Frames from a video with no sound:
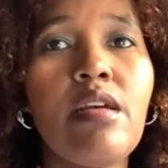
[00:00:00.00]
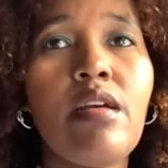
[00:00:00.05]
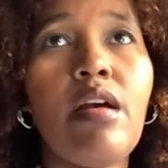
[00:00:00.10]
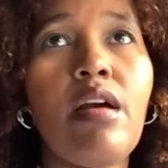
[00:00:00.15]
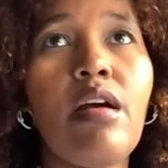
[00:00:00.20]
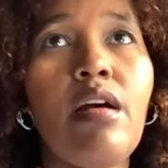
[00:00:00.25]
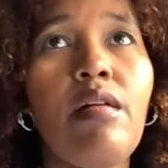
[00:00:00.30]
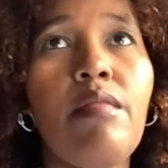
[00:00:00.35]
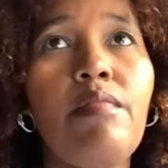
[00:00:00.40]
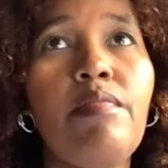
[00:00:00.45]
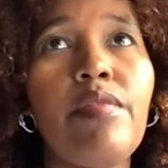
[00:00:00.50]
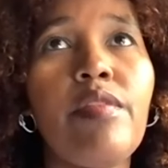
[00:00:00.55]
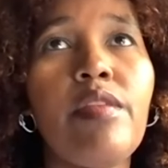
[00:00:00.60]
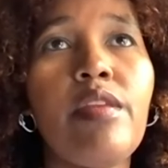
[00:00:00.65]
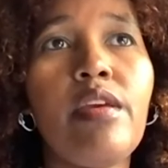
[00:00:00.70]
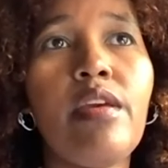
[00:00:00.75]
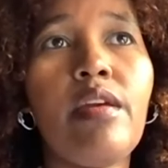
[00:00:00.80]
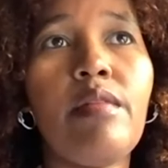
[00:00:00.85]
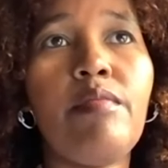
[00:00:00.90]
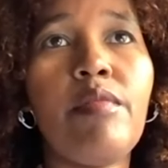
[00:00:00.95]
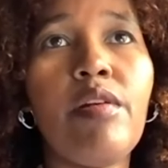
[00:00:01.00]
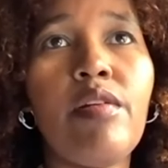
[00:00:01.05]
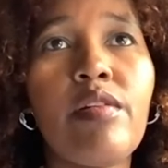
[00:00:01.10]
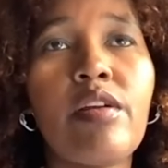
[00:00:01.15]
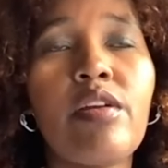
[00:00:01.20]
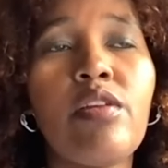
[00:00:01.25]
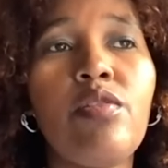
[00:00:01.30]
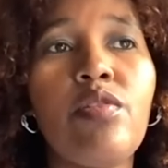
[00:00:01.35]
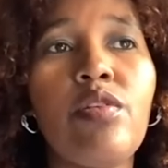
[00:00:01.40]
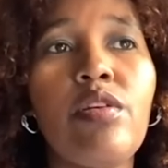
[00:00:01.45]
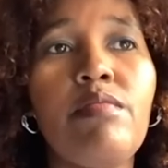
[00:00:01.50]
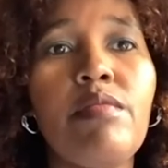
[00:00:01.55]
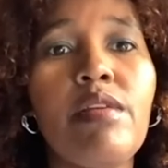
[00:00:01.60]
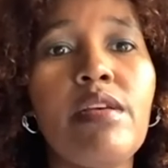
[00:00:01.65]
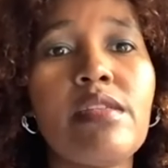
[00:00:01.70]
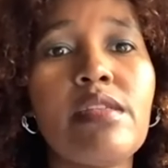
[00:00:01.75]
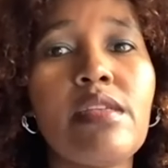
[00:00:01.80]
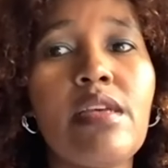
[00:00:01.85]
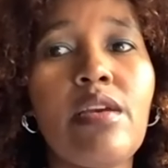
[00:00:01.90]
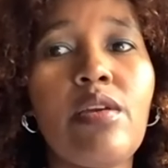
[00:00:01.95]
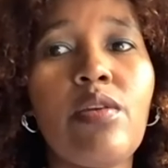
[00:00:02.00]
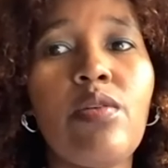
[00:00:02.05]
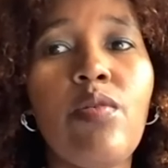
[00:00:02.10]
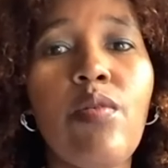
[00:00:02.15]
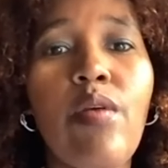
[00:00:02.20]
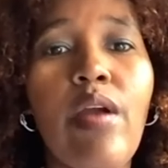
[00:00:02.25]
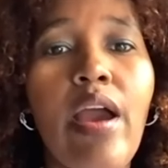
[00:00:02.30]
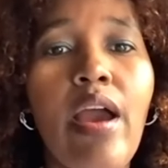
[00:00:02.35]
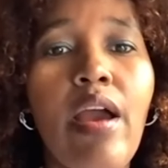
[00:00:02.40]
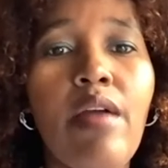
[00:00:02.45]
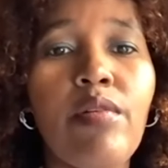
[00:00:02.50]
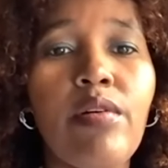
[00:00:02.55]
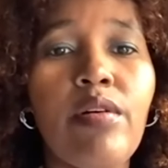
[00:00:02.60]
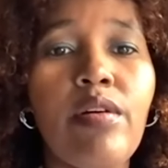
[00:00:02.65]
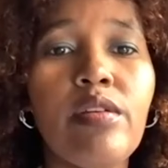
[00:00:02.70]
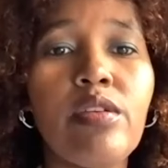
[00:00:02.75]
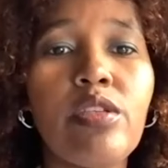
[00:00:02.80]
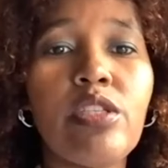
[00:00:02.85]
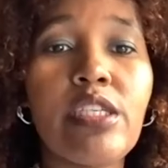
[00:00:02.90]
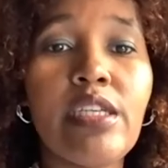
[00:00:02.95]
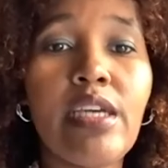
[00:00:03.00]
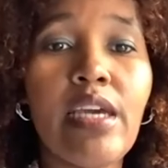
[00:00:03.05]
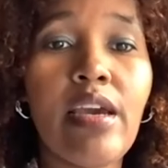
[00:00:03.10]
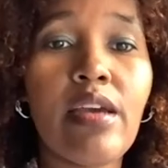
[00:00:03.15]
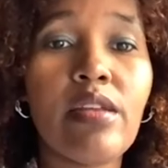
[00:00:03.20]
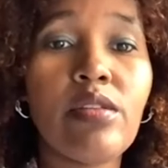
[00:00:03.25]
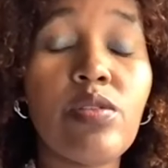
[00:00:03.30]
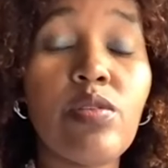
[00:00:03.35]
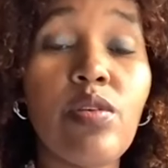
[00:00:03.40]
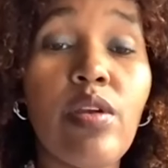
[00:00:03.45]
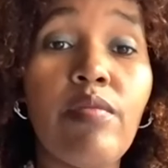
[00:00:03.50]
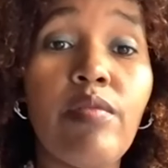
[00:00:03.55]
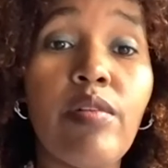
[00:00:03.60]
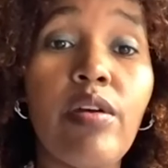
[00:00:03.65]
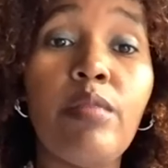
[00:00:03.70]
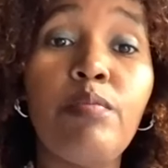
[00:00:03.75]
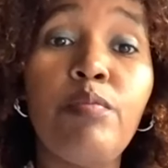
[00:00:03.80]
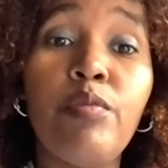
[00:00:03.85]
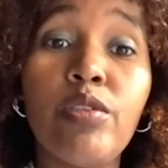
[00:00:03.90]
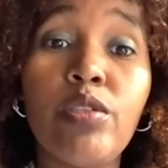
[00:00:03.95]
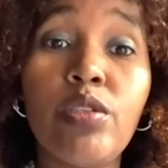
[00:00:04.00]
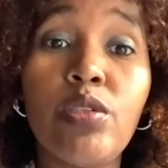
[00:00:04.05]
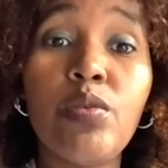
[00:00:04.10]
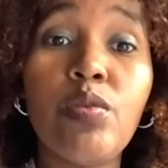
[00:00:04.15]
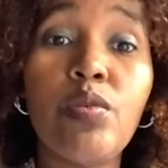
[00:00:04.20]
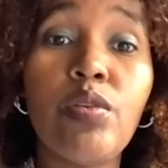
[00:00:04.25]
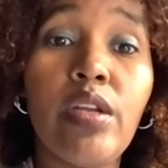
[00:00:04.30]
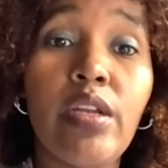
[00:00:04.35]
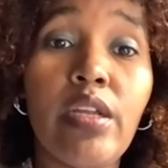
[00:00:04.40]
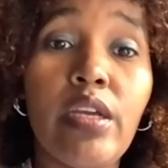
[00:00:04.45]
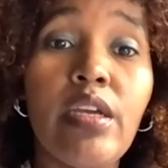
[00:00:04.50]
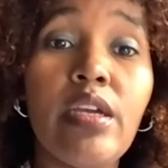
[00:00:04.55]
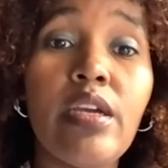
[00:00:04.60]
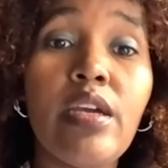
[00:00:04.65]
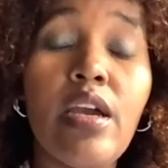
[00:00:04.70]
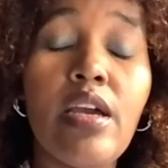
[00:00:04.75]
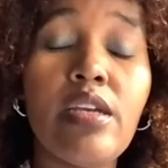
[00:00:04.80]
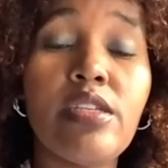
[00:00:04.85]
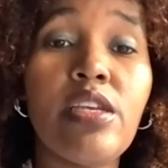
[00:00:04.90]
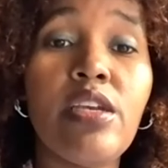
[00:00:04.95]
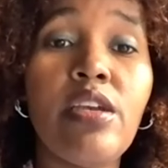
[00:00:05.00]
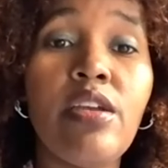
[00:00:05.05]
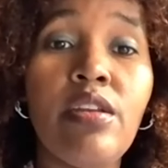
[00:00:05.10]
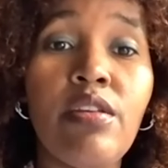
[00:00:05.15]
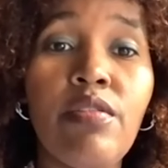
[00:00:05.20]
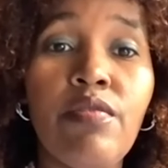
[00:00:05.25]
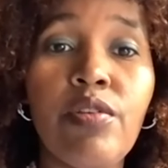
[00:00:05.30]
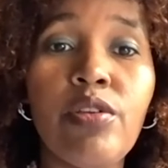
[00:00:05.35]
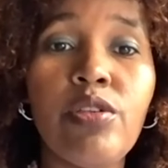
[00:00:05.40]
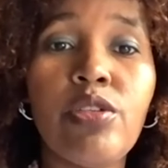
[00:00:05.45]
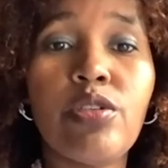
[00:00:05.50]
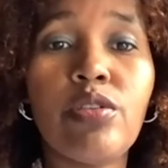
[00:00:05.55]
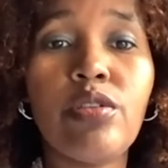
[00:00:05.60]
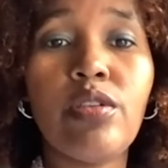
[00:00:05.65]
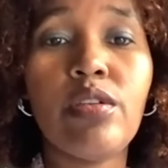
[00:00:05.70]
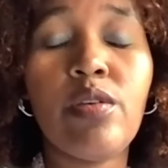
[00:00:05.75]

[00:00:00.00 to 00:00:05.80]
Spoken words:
the American dream is like you have a chance, you have an opportunity as an individual,